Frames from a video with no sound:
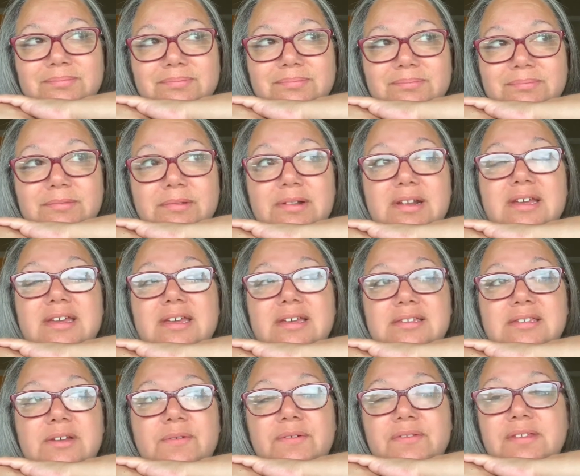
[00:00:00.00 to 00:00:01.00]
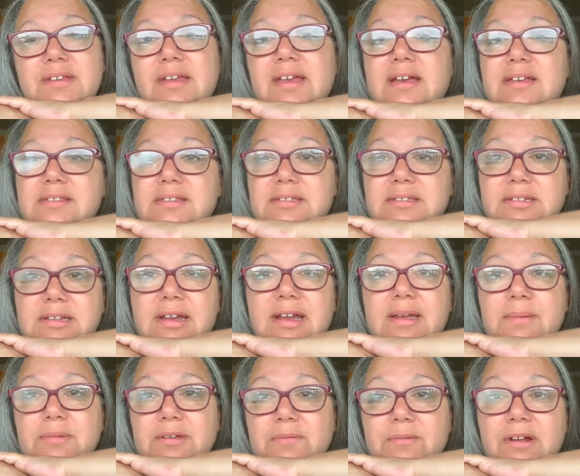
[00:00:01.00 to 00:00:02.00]
But I guess everything has its
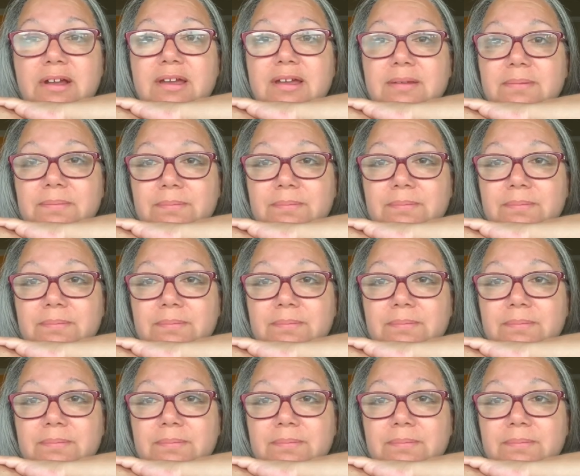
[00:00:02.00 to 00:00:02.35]
timing, right?